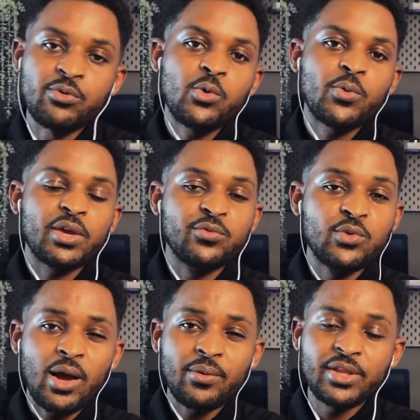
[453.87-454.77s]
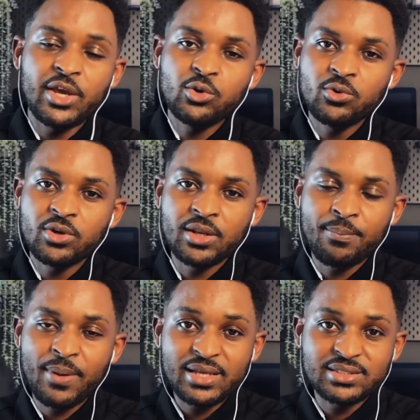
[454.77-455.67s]
quick, if you're out there and you're looking to
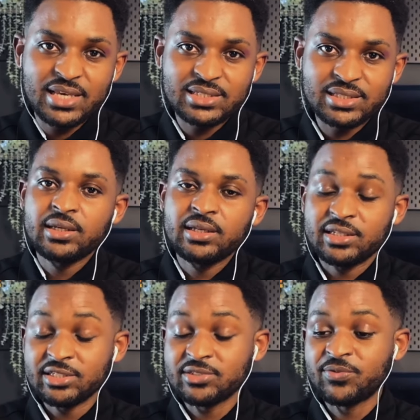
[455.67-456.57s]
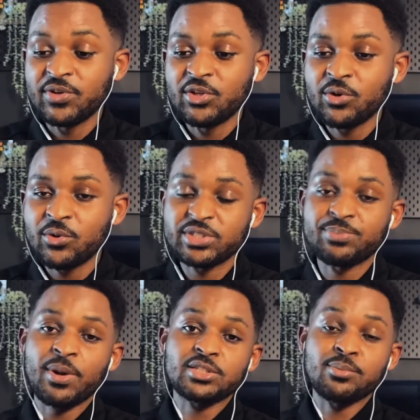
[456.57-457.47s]
buy a Tesla, this video is sponsored